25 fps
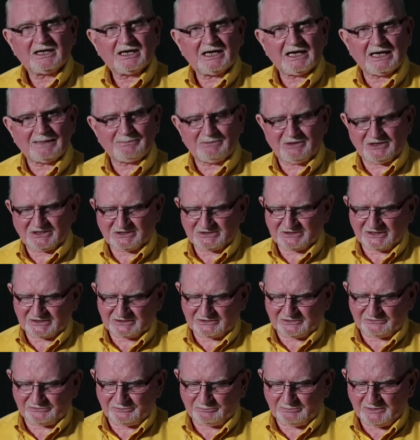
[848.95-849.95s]
I'm an
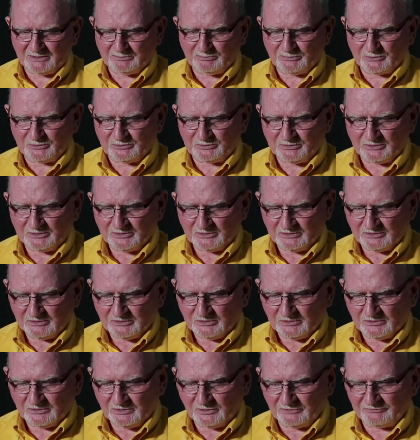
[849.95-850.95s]
executive member
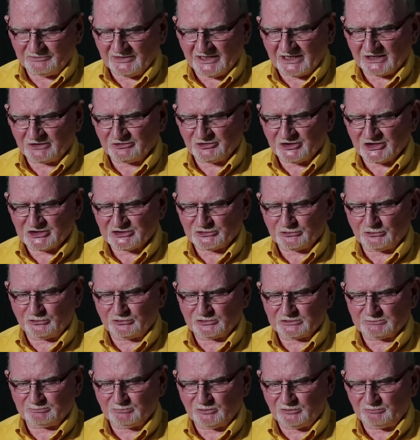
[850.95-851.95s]
of that
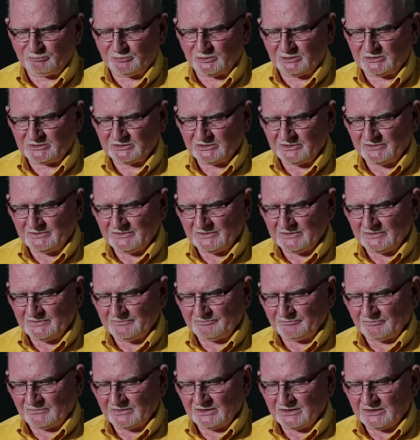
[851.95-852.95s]
grassroots movement,
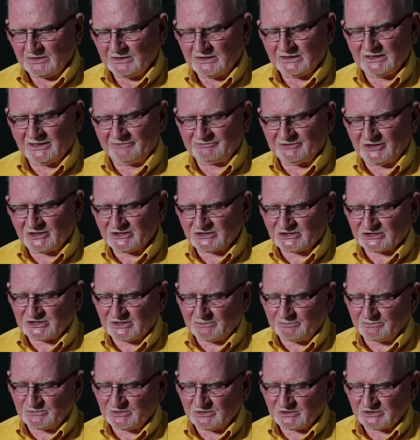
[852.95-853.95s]
and I've done
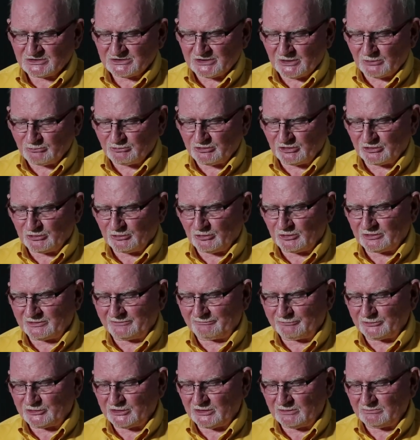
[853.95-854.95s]
some sound
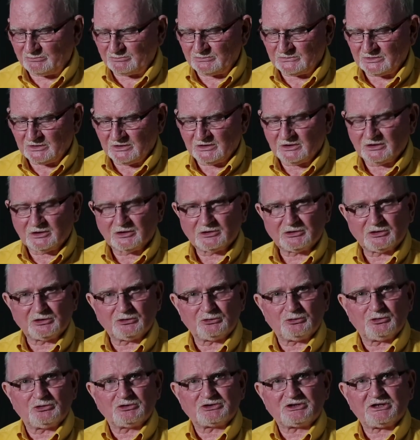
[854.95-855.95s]
recording for them to
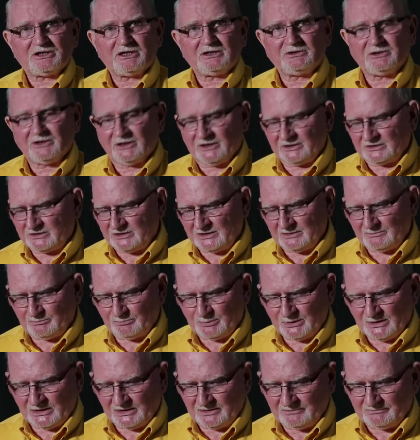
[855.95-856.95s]
use in their
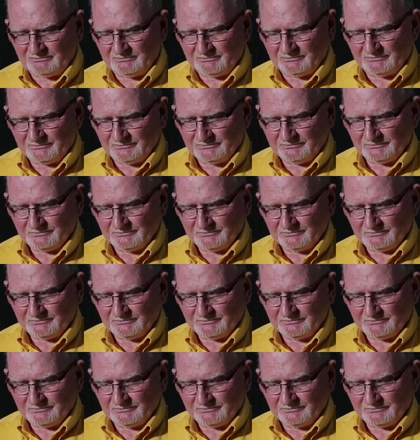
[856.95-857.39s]
campaign.